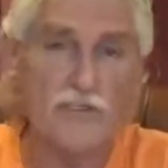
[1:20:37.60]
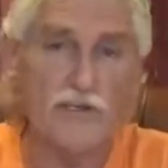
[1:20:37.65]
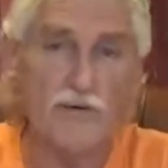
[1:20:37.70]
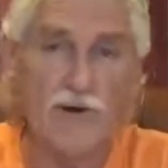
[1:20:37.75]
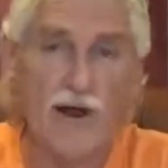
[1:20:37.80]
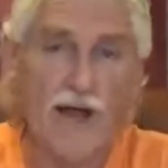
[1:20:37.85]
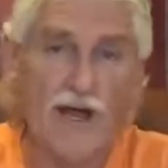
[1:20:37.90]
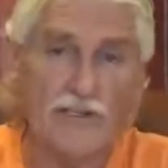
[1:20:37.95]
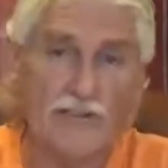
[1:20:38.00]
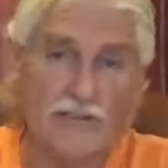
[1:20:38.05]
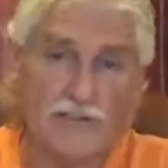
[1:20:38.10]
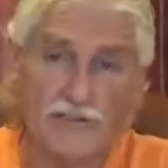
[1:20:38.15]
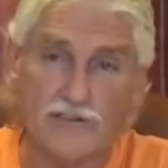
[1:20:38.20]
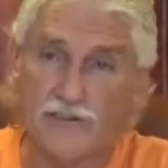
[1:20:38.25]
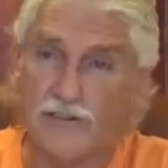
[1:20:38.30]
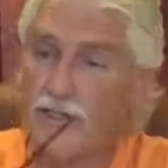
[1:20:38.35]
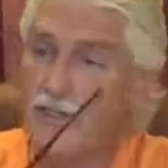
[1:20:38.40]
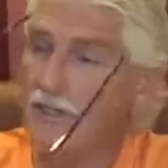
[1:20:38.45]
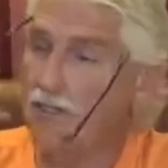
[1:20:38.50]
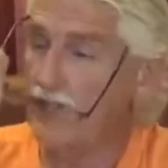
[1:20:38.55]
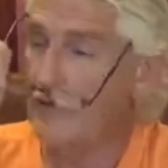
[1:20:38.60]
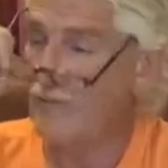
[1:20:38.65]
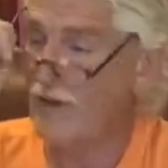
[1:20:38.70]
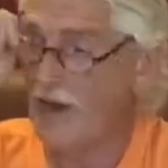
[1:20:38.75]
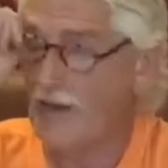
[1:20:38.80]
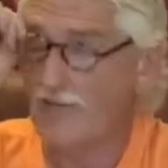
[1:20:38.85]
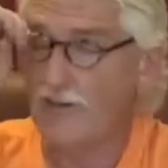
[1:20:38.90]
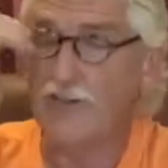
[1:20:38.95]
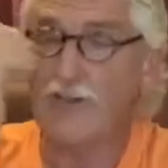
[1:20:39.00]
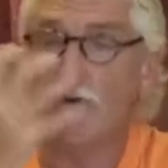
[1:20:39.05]
and the rashes. Keep
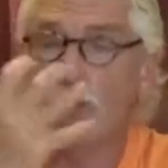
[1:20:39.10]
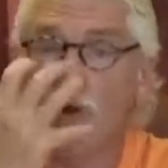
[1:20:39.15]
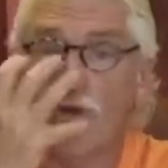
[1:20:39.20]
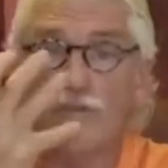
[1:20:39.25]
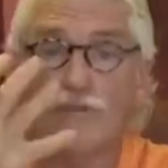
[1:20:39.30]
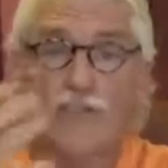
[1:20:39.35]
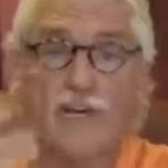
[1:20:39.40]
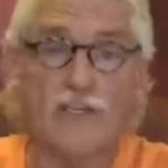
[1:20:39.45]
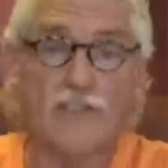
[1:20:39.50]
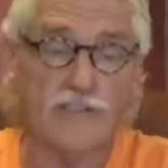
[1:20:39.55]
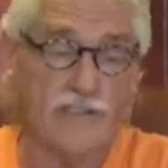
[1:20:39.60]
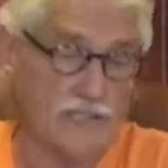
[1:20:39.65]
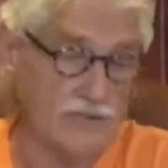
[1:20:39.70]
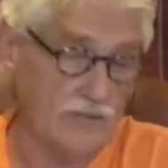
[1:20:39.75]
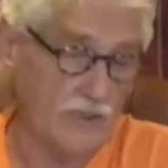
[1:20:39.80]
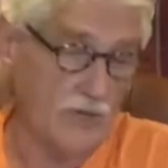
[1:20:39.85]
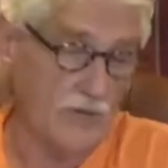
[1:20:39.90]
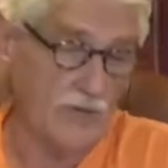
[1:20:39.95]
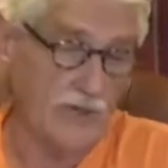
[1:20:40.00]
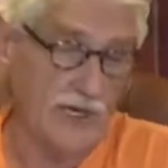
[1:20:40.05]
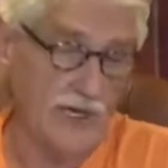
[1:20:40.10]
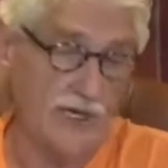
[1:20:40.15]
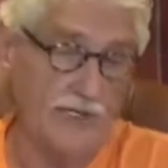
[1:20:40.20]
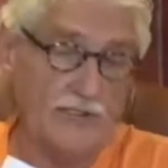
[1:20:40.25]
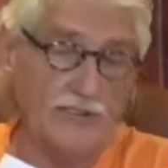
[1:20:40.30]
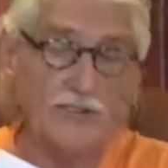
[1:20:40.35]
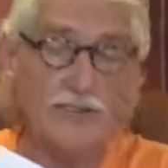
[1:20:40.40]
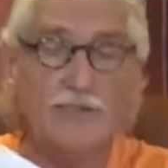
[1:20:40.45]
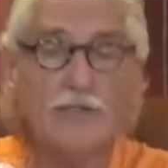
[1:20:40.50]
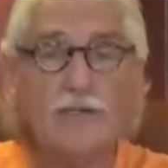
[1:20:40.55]
having the rosacea. It's
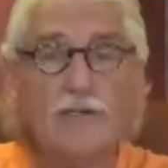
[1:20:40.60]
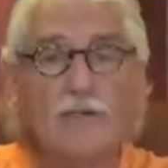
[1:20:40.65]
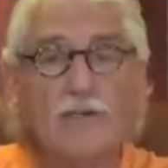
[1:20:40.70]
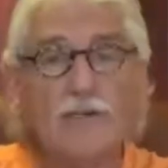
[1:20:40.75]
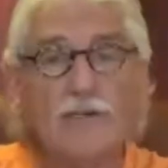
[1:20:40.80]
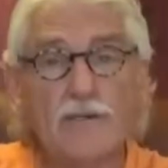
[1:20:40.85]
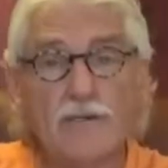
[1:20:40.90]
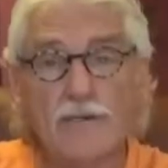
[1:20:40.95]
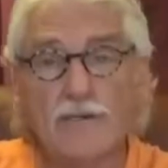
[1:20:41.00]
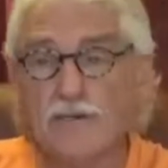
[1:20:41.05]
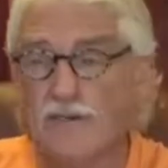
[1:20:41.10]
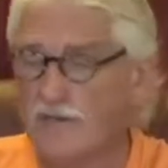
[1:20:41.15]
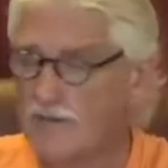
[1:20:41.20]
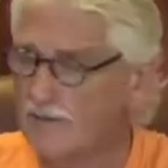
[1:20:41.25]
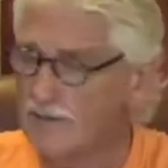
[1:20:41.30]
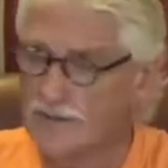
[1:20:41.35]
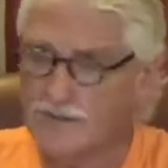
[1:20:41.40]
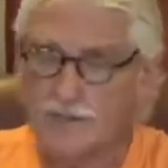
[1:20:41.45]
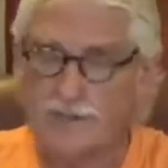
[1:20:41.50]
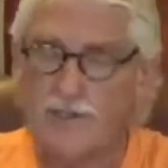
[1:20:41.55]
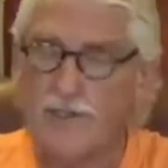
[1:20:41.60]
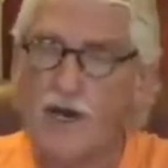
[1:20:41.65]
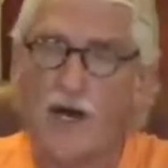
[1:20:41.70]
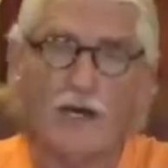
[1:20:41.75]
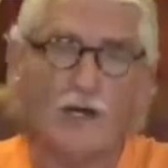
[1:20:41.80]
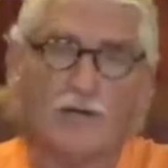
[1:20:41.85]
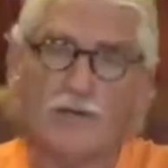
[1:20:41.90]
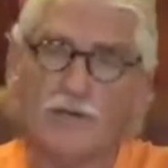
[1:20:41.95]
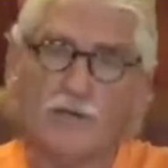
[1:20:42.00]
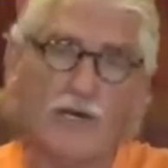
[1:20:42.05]
okay. It's
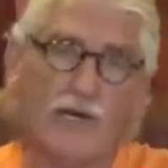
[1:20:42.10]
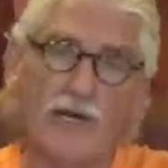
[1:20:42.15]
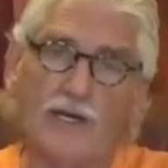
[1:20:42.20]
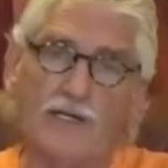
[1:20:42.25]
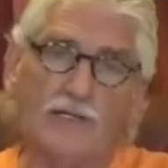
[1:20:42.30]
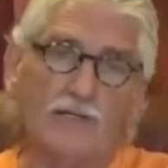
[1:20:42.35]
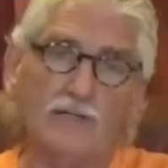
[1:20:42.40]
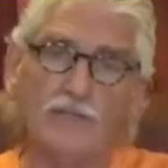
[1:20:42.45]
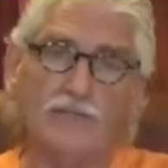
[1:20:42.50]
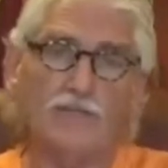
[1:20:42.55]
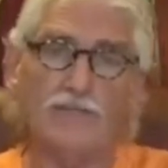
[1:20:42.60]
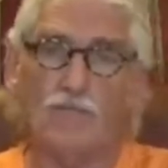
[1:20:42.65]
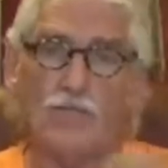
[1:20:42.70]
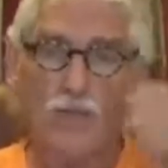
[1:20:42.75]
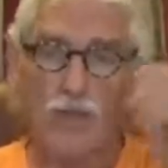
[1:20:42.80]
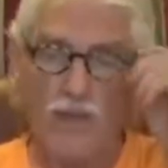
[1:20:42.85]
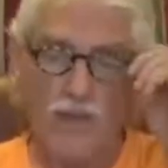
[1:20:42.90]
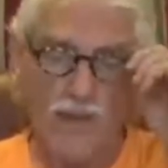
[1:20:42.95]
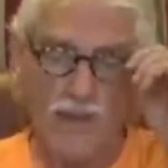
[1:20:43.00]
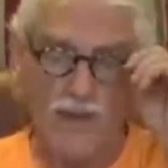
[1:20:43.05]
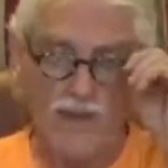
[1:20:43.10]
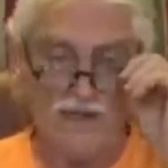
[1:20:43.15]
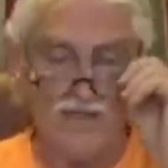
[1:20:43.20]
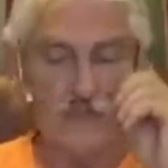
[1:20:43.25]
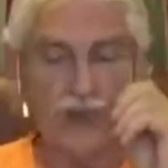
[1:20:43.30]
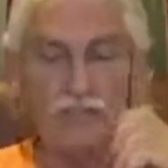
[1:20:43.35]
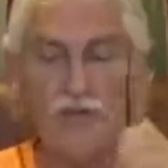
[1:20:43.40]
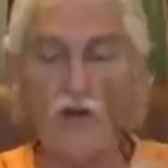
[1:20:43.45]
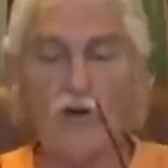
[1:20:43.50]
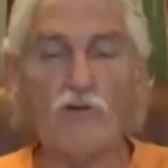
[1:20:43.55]
not okay. And
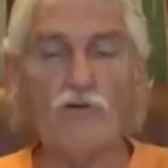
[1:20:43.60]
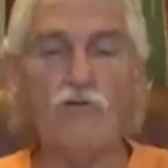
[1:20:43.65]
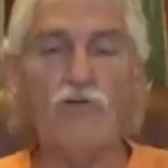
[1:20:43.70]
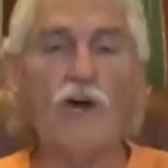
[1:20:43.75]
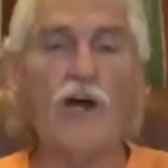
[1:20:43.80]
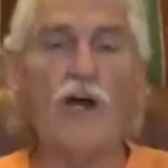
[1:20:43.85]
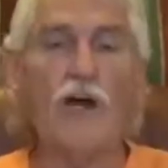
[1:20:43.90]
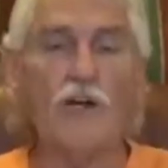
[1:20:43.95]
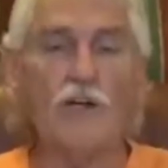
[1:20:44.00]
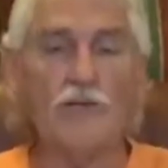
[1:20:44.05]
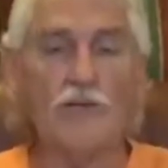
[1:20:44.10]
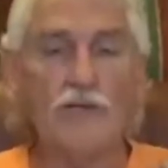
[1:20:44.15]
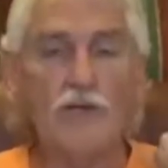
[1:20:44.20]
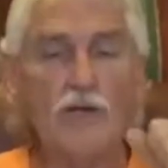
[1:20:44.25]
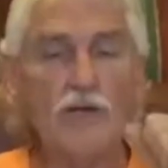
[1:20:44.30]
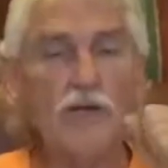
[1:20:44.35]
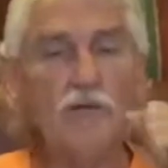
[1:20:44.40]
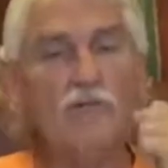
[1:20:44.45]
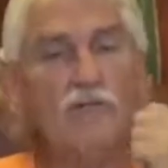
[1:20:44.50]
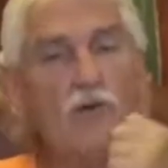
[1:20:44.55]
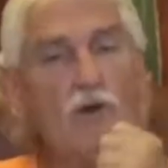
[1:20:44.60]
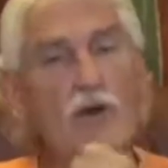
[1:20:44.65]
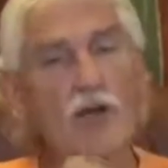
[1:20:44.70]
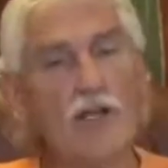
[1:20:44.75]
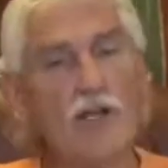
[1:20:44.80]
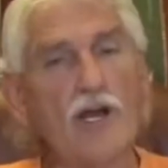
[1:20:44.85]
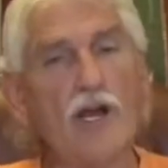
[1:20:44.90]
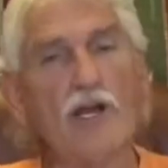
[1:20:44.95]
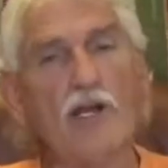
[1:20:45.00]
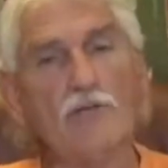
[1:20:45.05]
it's no fun for
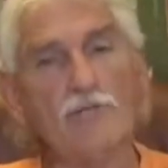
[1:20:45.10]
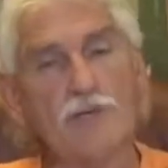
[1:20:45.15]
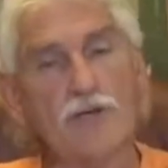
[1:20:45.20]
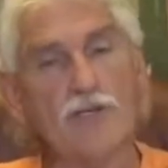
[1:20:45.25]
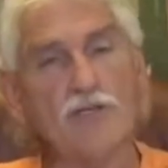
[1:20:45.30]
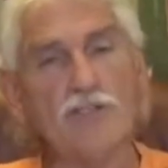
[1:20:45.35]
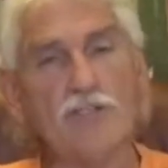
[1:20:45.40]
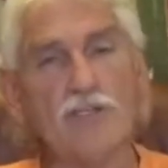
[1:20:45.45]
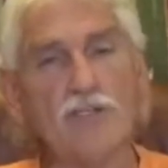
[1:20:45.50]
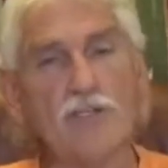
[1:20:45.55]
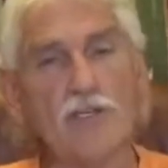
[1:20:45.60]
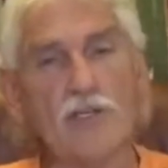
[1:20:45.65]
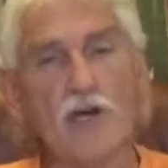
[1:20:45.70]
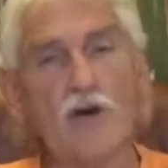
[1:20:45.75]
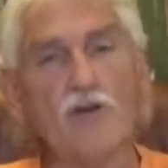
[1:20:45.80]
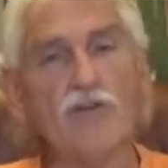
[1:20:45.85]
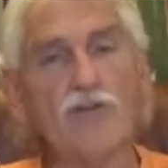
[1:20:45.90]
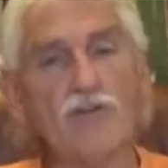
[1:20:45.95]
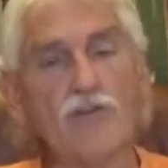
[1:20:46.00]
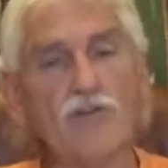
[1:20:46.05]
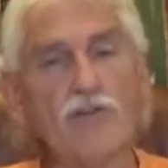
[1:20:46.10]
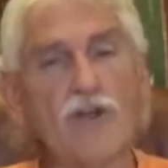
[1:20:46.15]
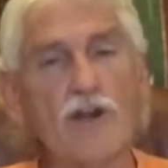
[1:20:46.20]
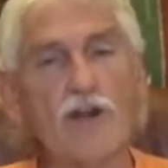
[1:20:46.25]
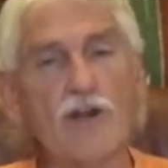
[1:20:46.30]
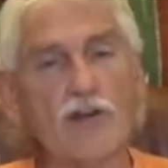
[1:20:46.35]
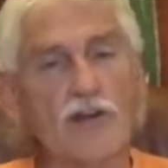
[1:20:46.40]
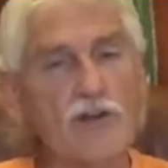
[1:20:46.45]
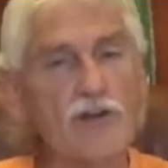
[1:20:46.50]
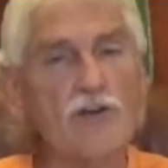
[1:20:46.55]
a young person to go through
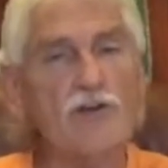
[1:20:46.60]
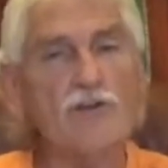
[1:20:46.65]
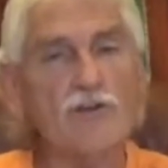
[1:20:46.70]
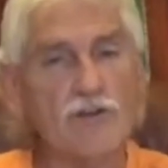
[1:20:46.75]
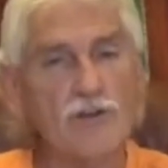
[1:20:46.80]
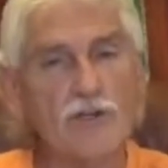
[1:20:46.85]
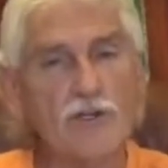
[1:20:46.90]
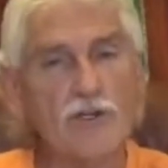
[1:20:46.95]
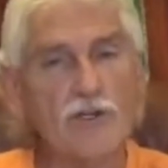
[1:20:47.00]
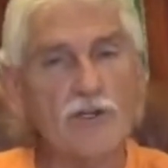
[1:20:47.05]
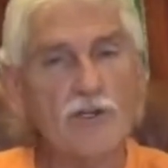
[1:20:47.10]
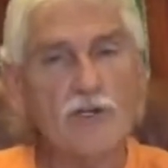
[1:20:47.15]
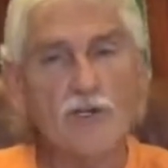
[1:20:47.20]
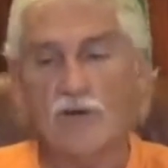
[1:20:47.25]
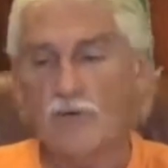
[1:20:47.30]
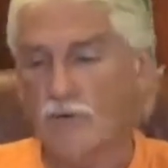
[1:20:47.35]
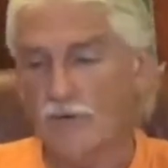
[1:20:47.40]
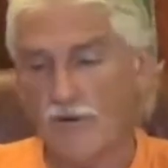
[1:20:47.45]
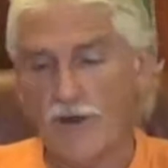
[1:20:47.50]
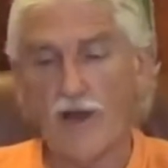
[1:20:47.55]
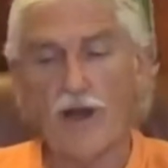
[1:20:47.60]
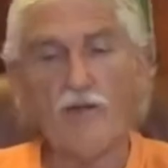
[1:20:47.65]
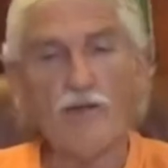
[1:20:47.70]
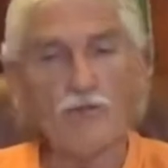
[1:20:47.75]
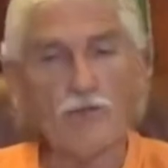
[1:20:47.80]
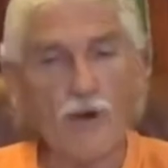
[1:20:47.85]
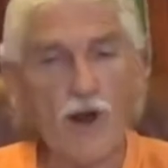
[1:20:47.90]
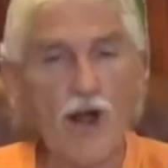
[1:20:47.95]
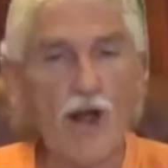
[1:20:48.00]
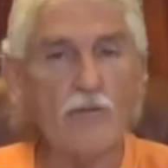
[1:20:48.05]
their youth with
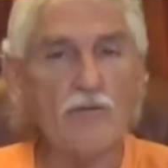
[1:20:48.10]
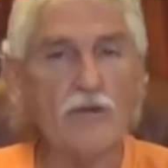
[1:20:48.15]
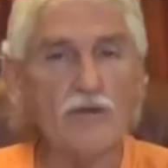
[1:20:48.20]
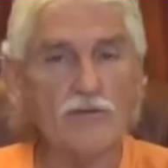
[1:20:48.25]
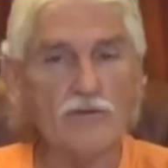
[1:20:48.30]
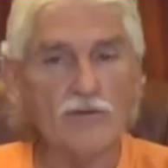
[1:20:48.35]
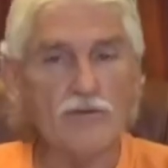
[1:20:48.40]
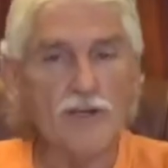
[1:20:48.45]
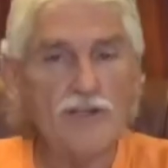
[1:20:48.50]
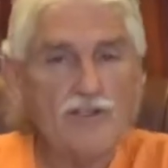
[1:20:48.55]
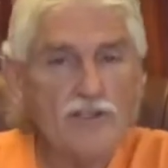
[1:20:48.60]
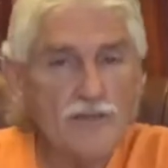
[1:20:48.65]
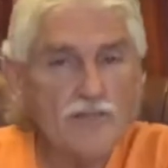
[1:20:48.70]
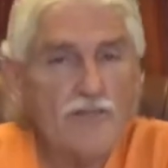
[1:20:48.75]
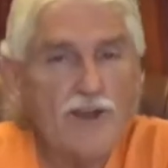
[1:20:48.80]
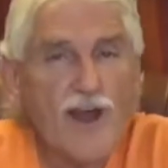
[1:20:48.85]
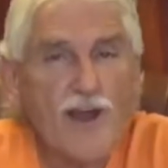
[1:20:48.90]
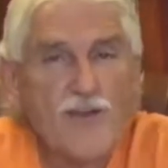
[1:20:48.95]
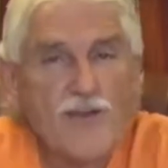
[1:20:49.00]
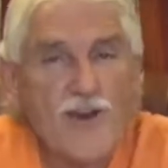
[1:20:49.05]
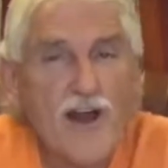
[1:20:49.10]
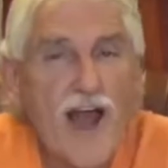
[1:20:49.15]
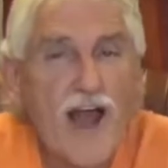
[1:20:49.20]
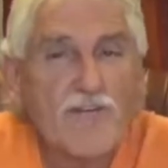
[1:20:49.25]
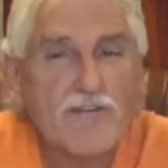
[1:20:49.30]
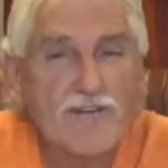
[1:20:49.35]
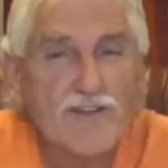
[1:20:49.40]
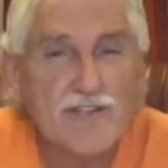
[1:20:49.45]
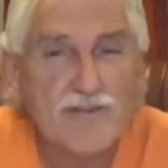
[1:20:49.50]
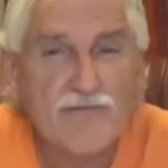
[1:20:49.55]
health problems when they should be out there
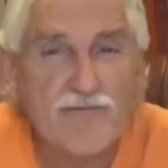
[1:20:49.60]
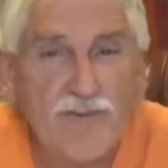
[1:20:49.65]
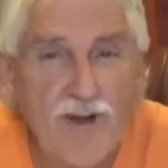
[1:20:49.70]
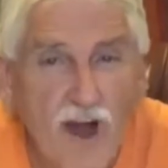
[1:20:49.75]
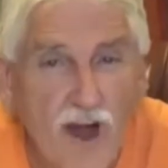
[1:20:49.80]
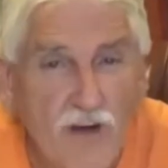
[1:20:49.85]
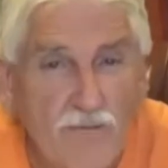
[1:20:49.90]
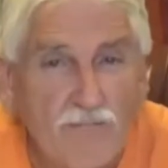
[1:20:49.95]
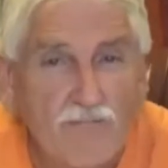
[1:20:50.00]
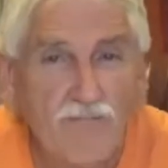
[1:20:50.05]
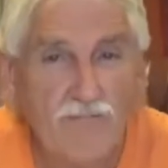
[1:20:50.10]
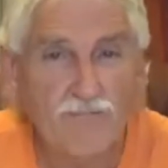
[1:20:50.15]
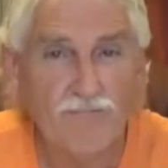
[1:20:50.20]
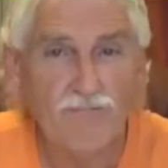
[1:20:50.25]
having some fun.